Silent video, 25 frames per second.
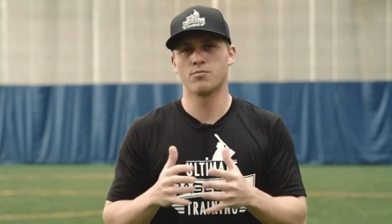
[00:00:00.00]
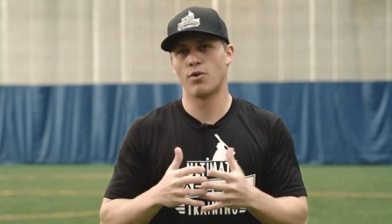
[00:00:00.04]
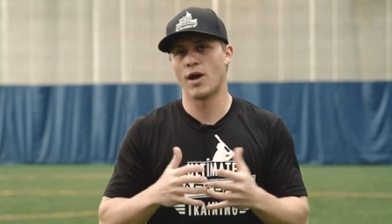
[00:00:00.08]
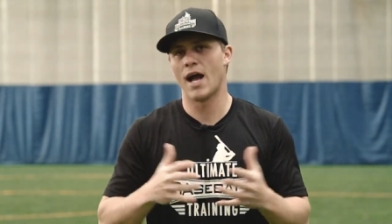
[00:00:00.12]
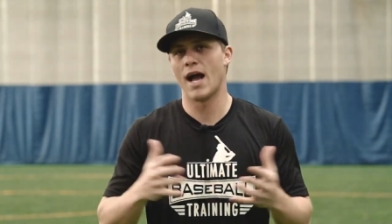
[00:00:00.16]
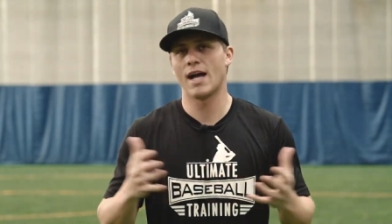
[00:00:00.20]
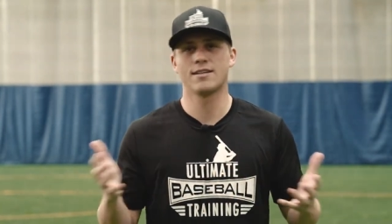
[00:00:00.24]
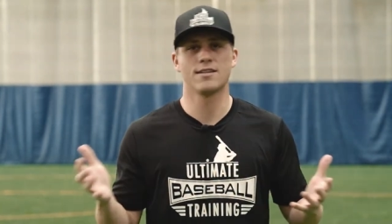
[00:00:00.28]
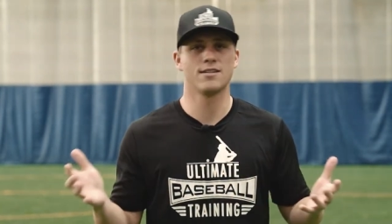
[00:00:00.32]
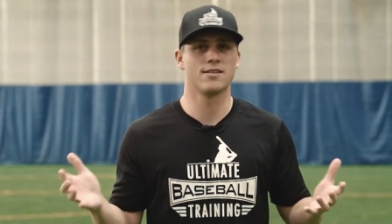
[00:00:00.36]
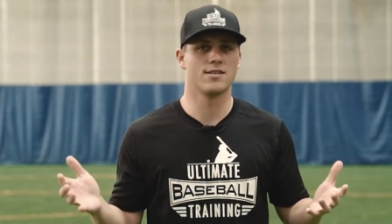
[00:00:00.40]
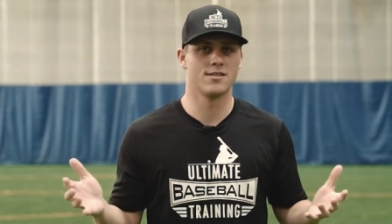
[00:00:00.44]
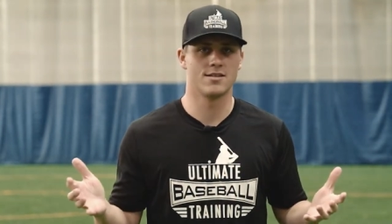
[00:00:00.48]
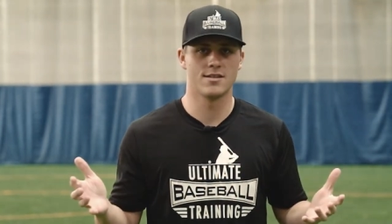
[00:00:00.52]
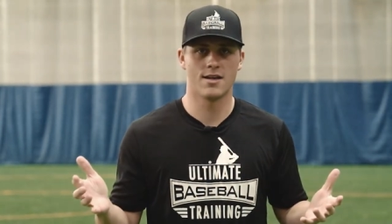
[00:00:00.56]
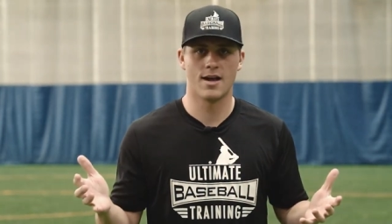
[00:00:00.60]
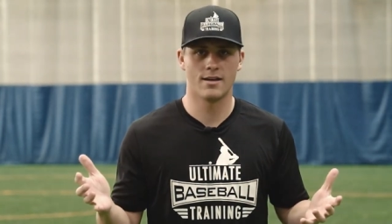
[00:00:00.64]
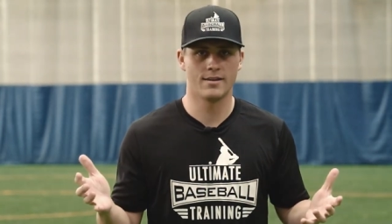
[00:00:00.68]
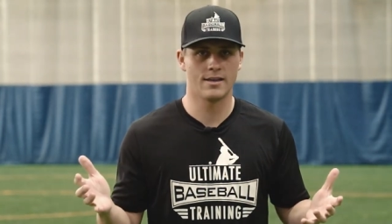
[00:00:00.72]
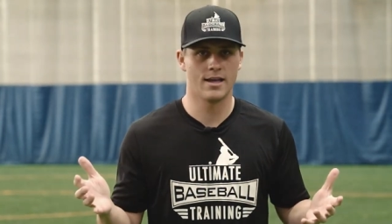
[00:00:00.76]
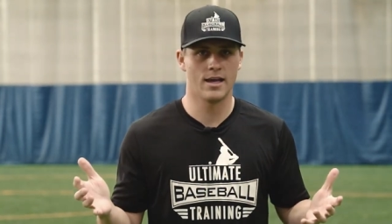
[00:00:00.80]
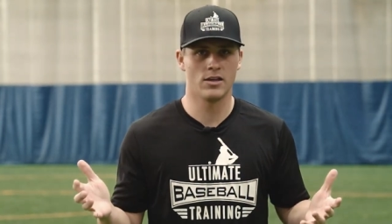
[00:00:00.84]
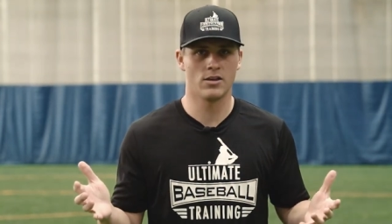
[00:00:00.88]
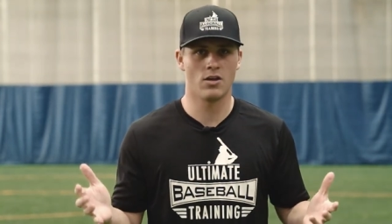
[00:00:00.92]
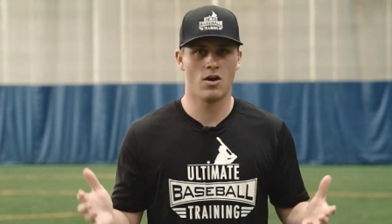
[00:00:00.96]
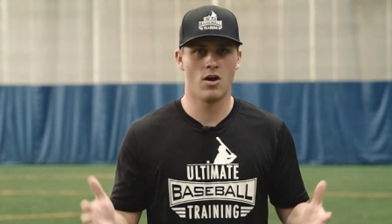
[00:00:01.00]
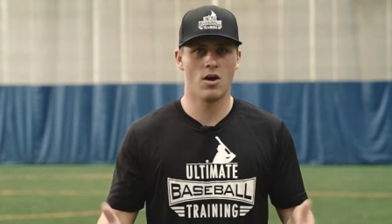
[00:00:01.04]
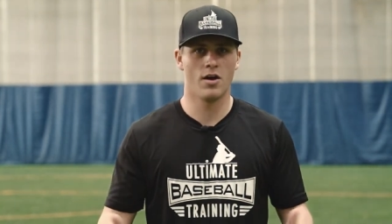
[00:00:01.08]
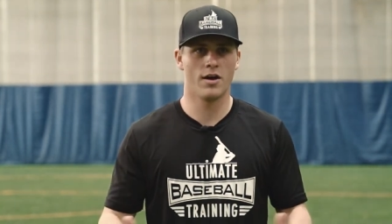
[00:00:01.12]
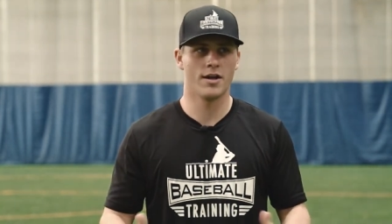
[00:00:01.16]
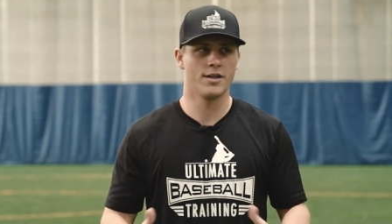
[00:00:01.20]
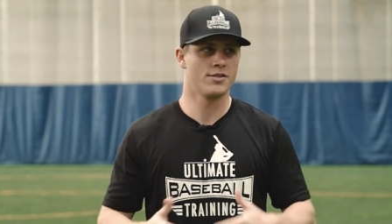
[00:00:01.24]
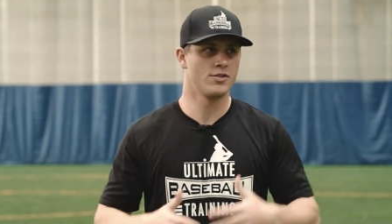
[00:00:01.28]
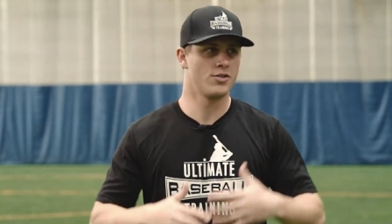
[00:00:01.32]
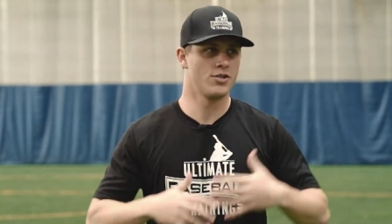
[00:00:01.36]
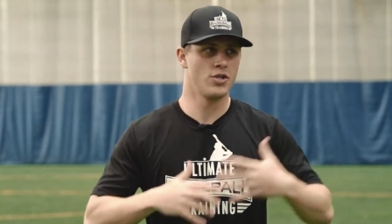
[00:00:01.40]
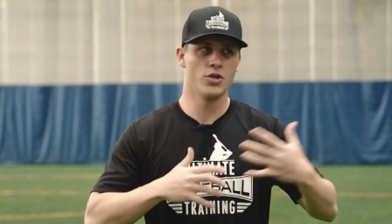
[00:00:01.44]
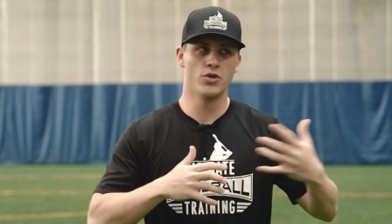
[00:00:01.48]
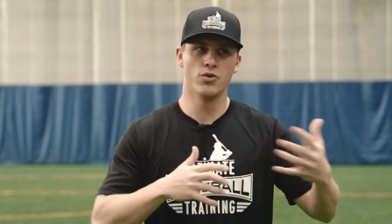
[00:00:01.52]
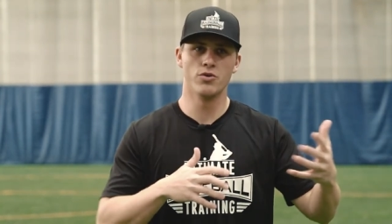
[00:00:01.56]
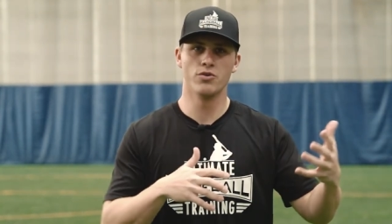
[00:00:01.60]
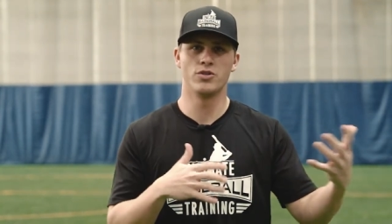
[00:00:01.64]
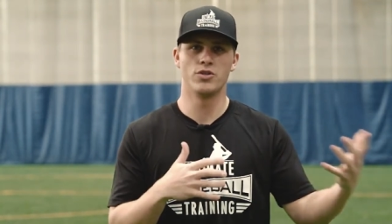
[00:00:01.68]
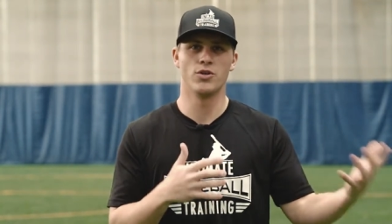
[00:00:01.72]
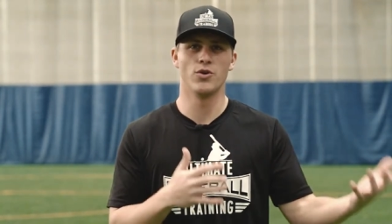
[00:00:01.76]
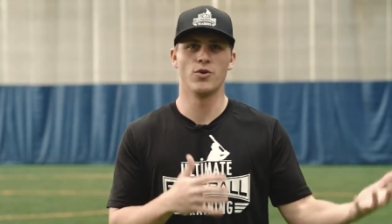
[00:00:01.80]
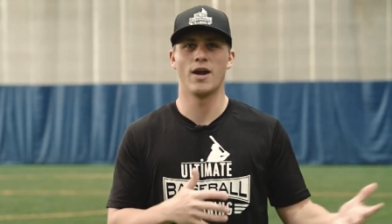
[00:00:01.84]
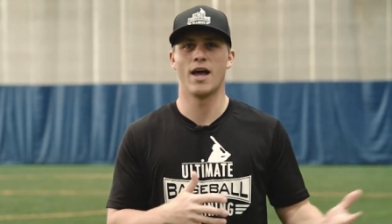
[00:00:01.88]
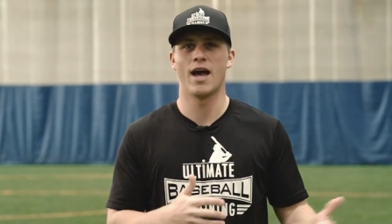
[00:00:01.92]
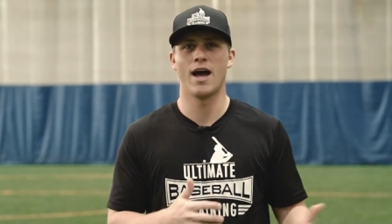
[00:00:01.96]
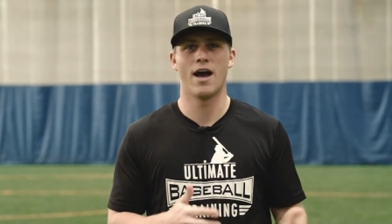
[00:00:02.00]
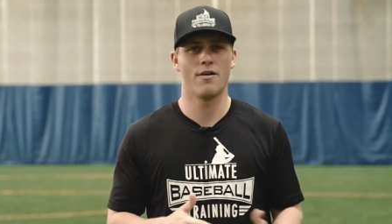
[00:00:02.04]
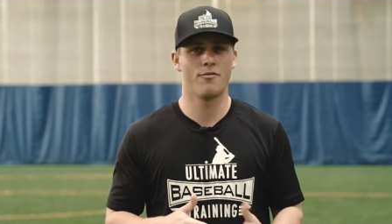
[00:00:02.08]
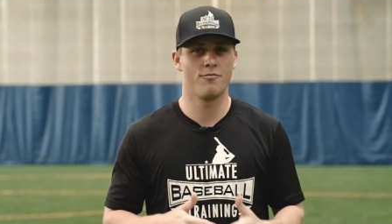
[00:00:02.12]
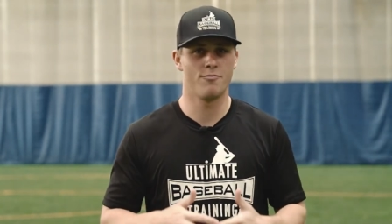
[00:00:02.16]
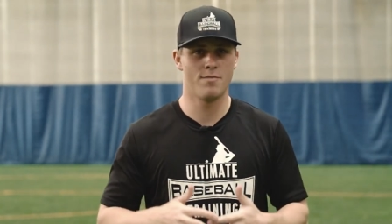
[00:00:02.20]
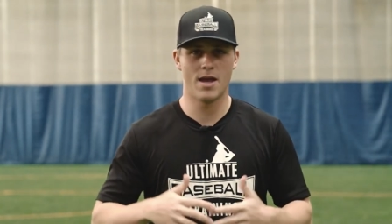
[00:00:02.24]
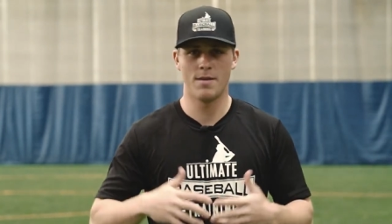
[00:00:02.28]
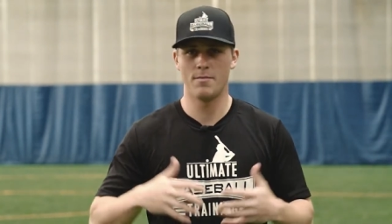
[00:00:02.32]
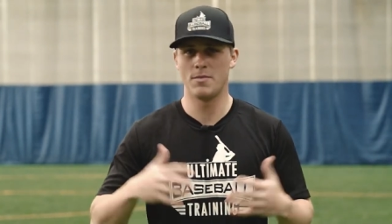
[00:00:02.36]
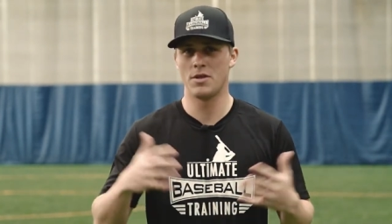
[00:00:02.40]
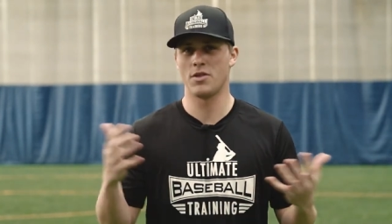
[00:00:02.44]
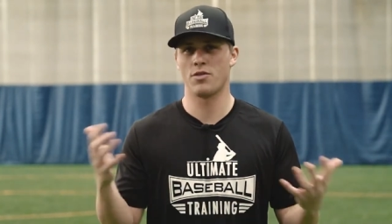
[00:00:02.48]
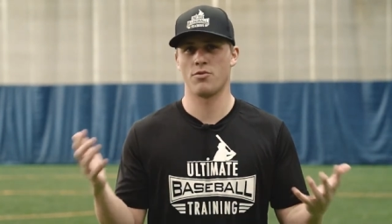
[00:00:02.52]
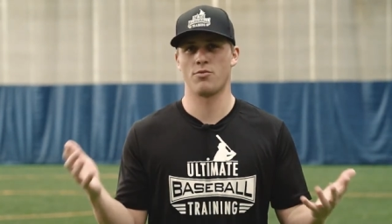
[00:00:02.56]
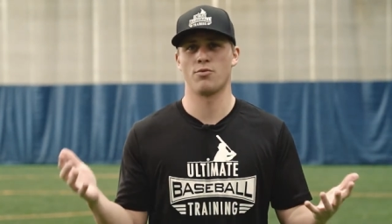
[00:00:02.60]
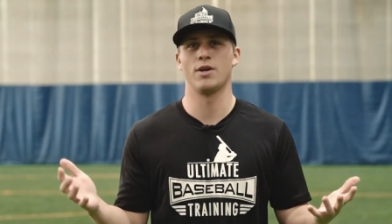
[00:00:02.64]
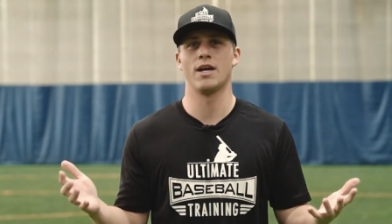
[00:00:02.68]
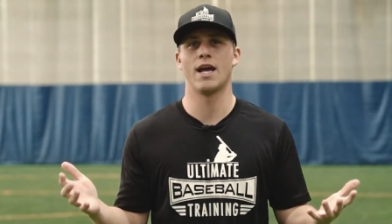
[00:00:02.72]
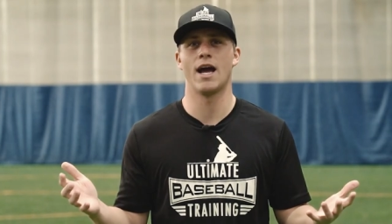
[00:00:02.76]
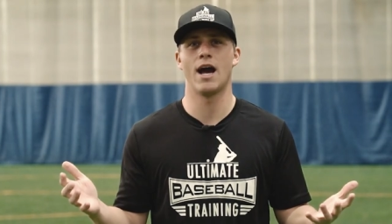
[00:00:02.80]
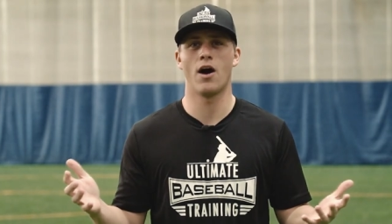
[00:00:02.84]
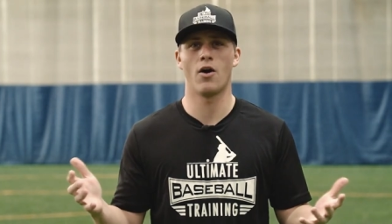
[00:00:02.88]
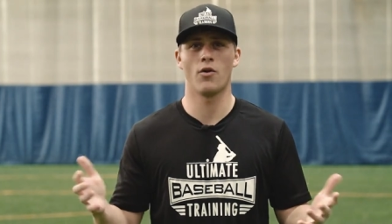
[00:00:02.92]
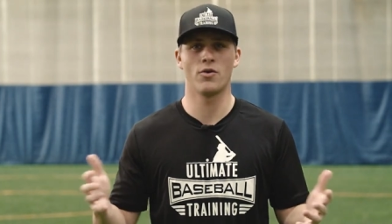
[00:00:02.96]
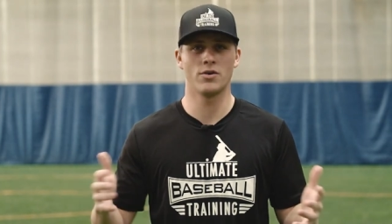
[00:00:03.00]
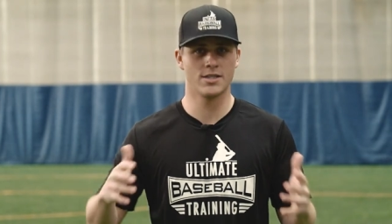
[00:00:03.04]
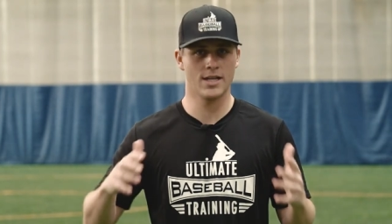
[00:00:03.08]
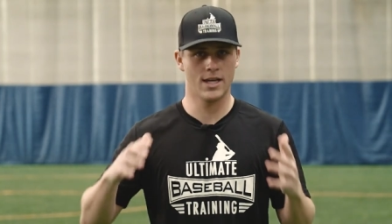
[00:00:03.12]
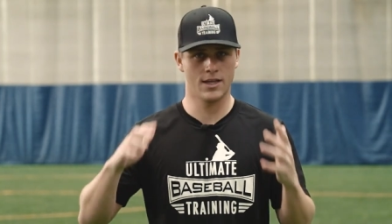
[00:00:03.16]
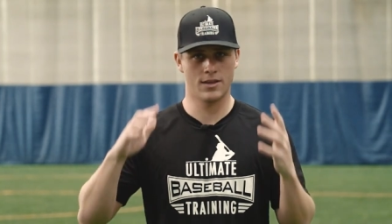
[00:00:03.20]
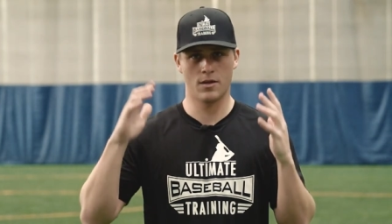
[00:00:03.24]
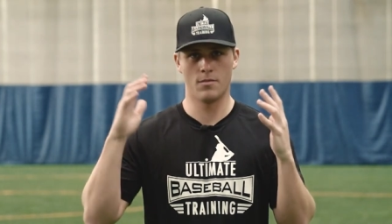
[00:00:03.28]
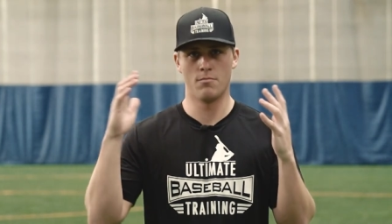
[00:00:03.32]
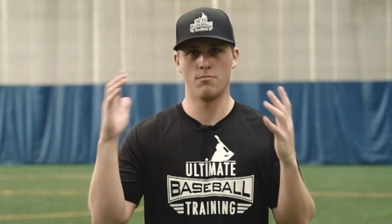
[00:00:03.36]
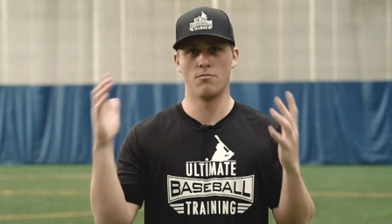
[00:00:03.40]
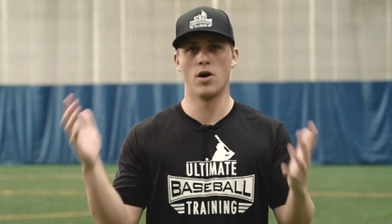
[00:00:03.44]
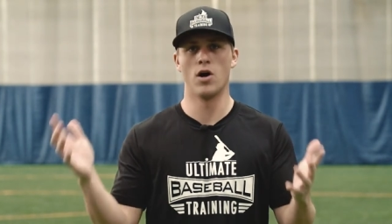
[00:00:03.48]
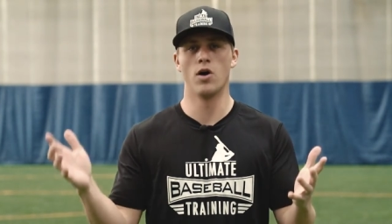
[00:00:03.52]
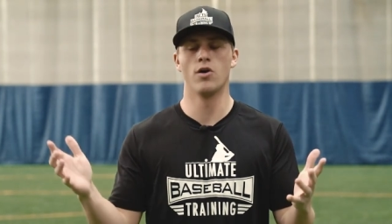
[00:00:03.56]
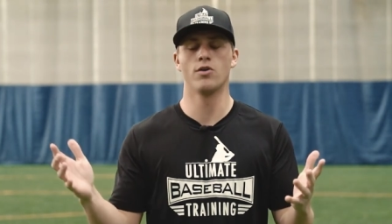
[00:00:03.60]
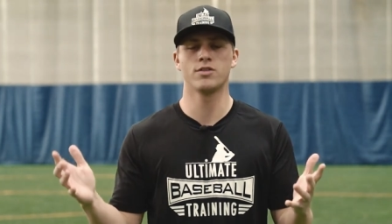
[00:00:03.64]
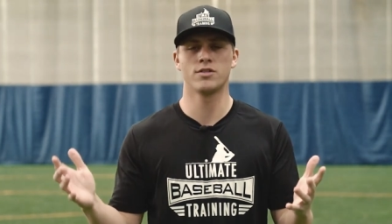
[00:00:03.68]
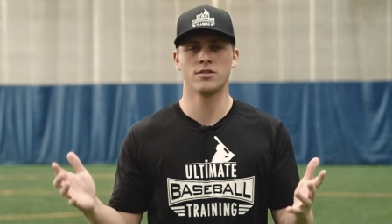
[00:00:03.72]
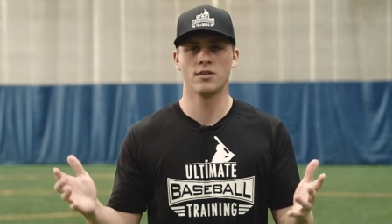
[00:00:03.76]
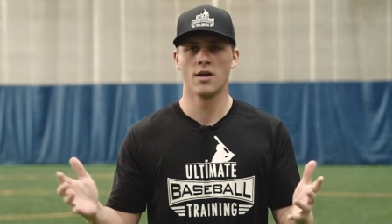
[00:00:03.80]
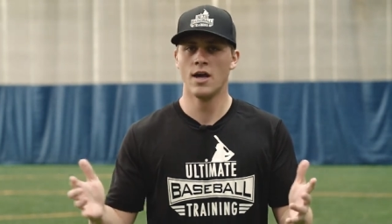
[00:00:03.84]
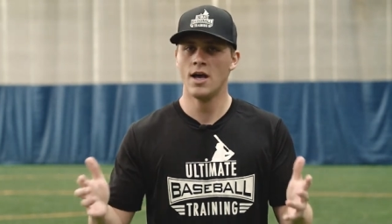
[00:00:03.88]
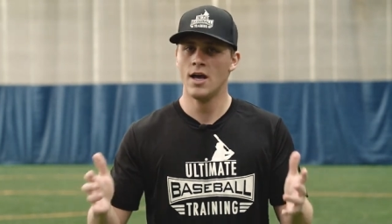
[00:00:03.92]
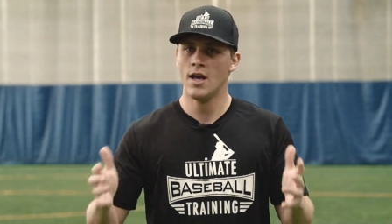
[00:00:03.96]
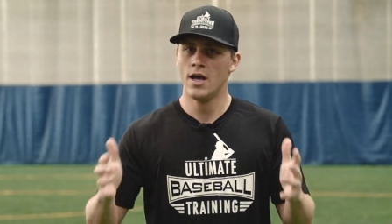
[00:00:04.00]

Practice is not that long. It's two and a half, maybe 3 hours at the most.